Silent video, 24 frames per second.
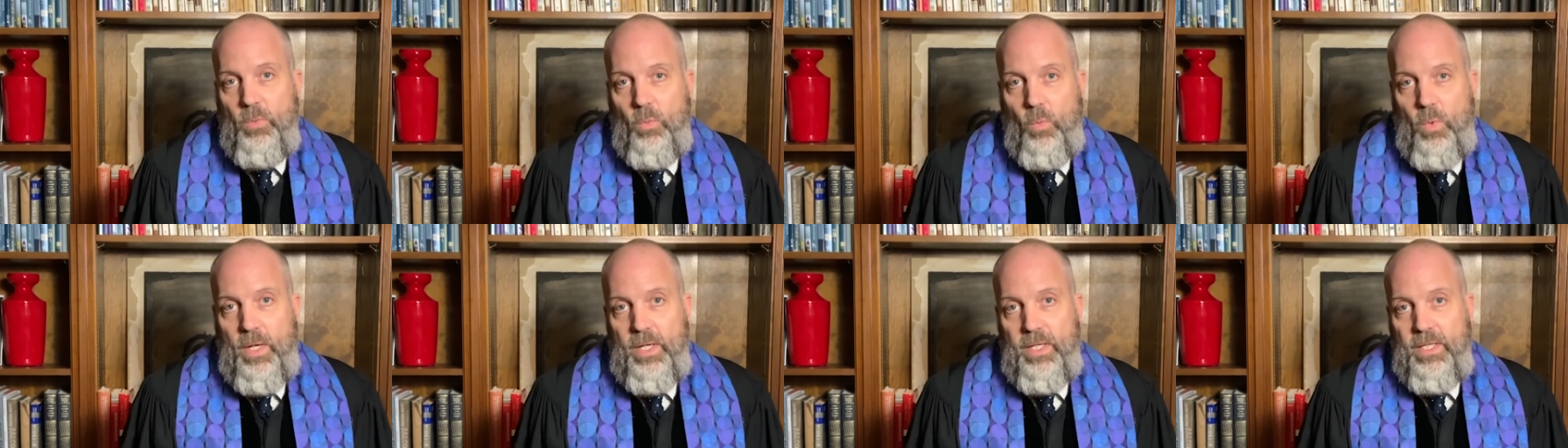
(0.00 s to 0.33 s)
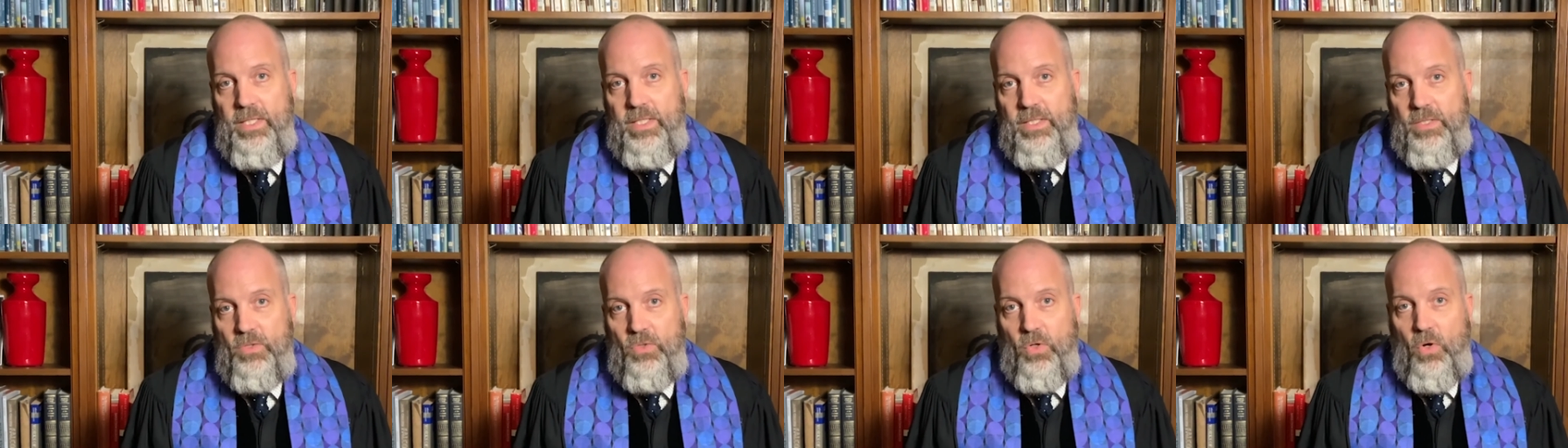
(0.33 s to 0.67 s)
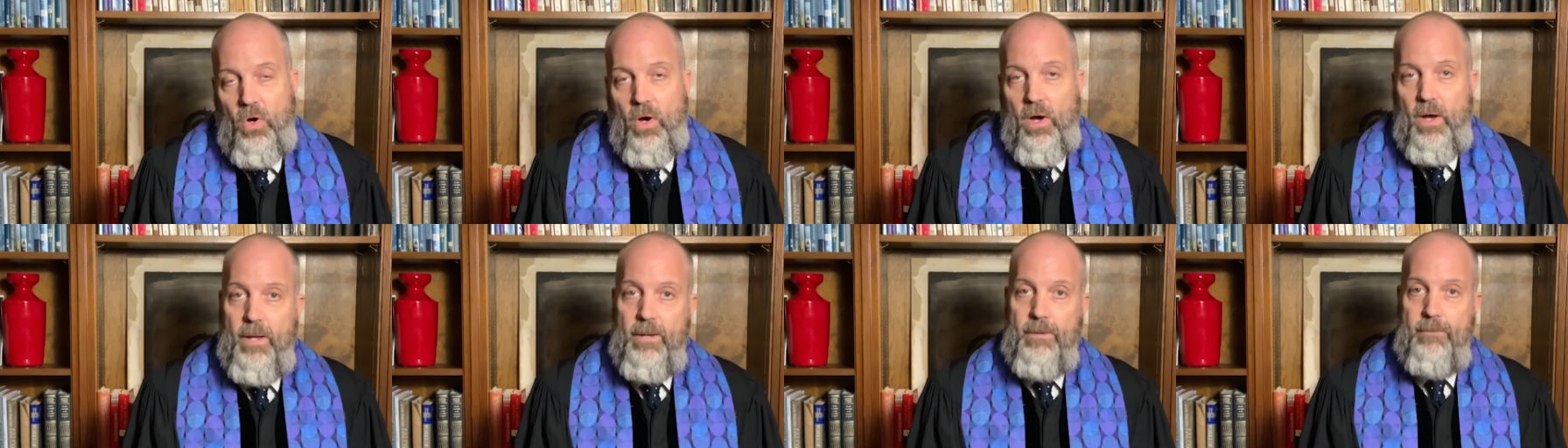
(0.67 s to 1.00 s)
what he
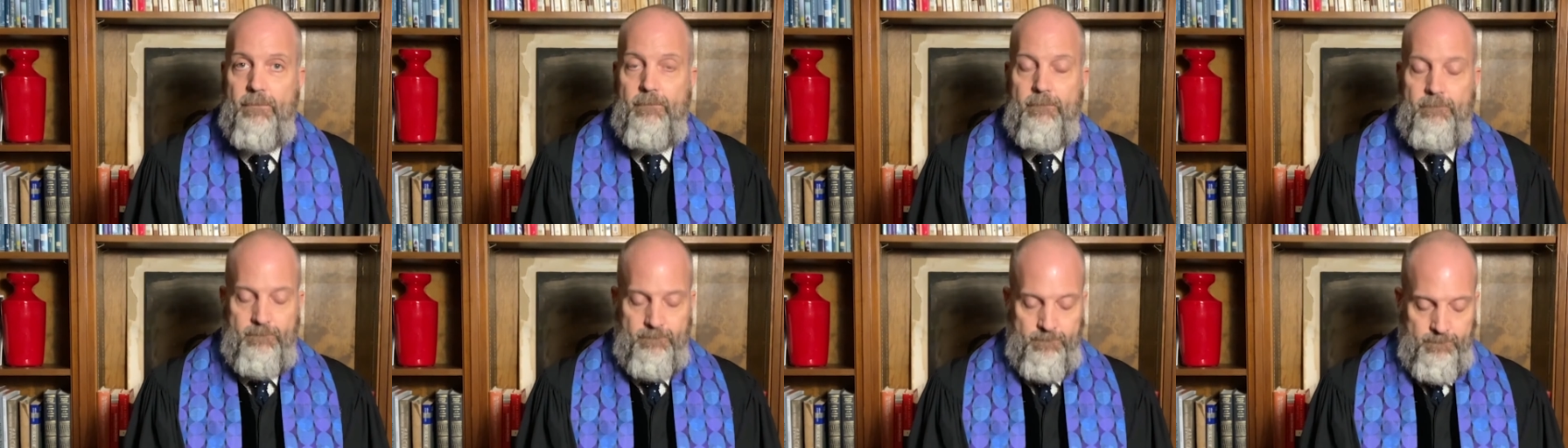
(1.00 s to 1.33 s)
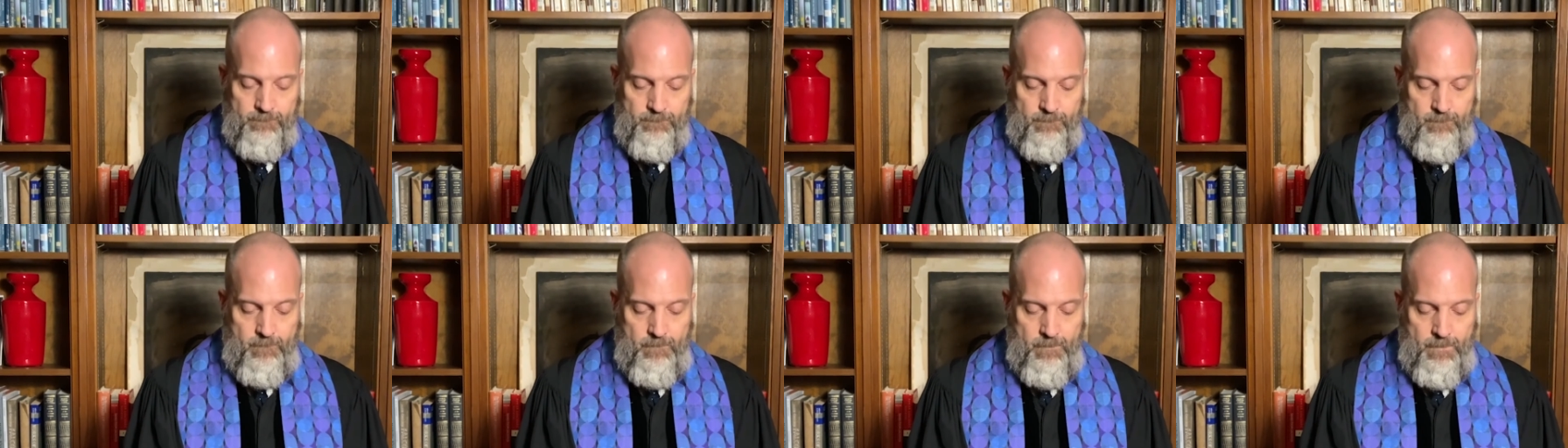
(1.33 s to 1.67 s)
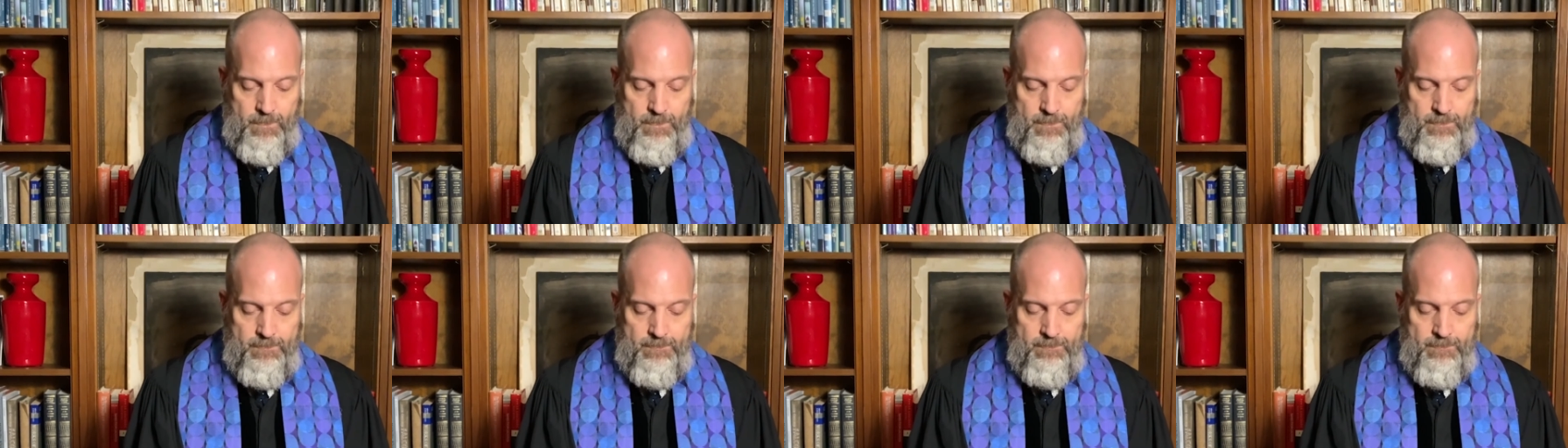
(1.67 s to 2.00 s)
taught
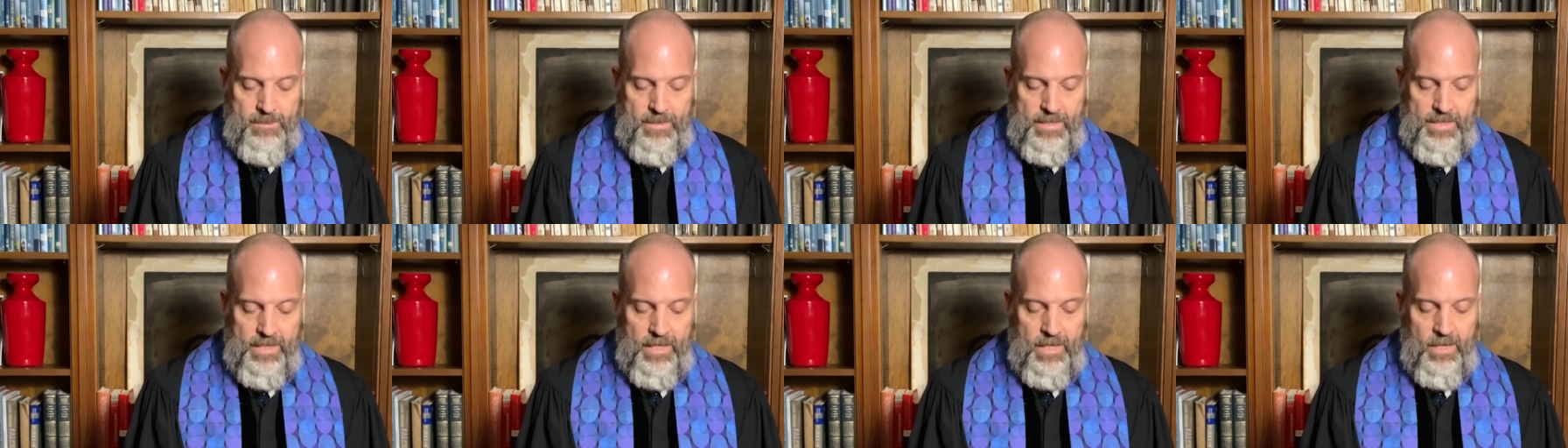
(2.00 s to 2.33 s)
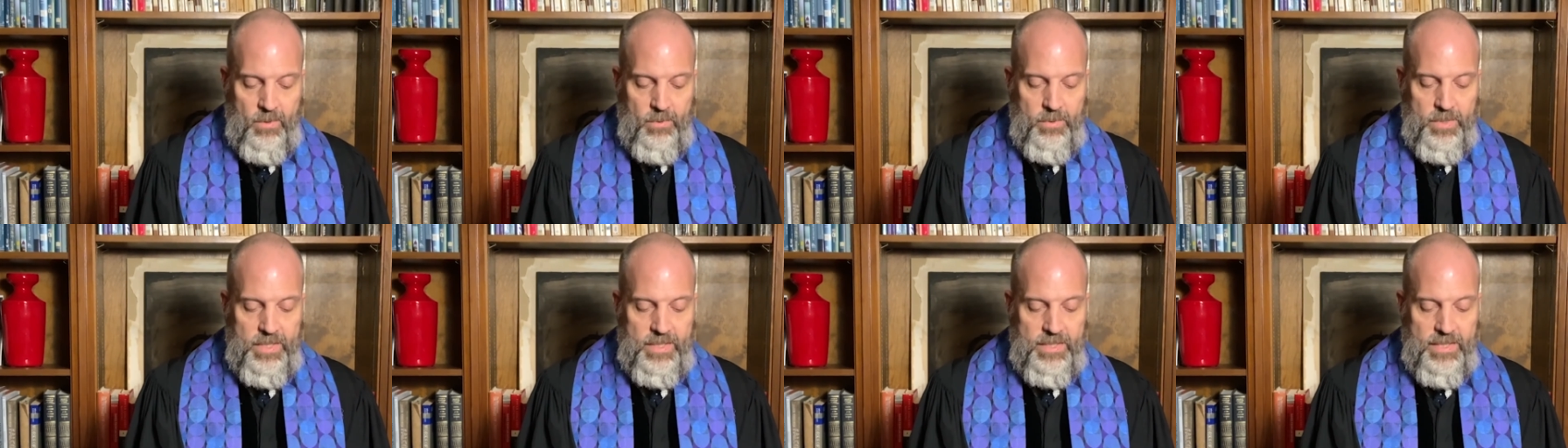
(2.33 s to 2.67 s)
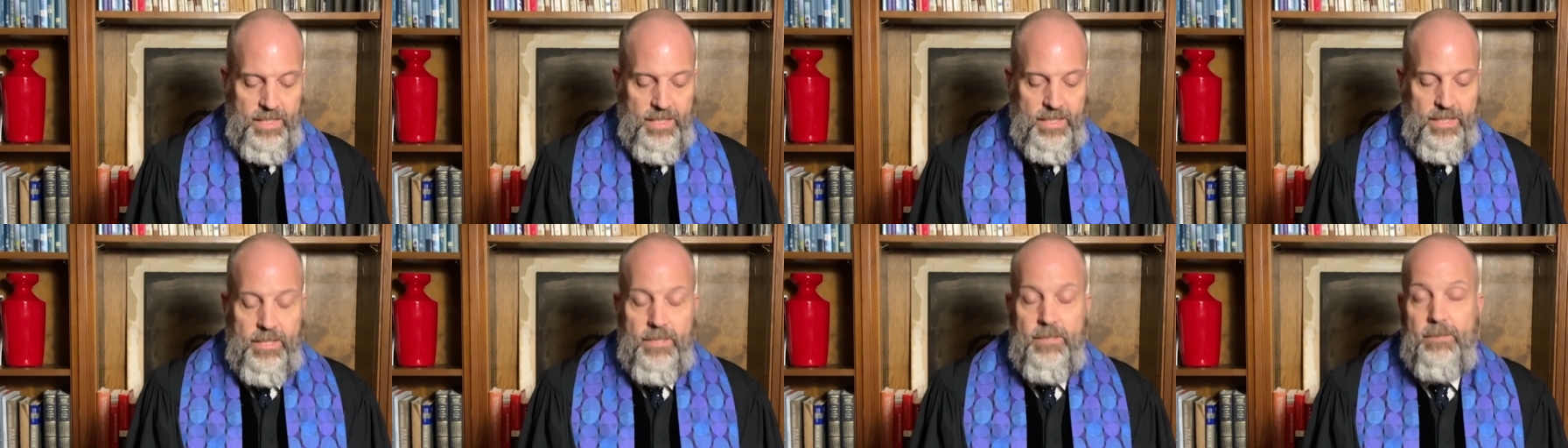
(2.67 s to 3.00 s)
and how he
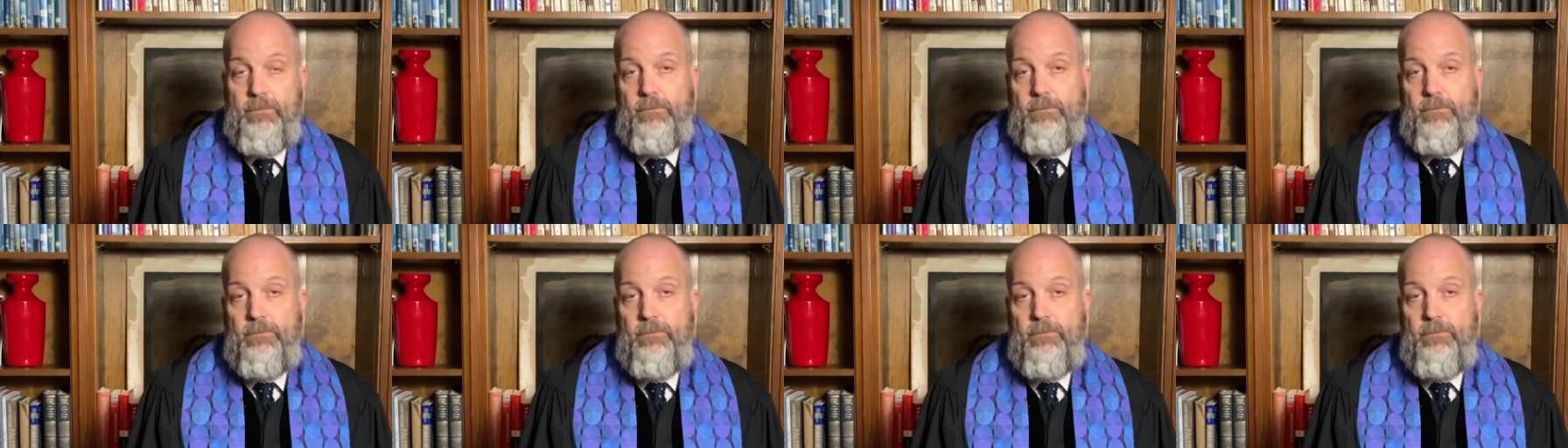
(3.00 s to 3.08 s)
died.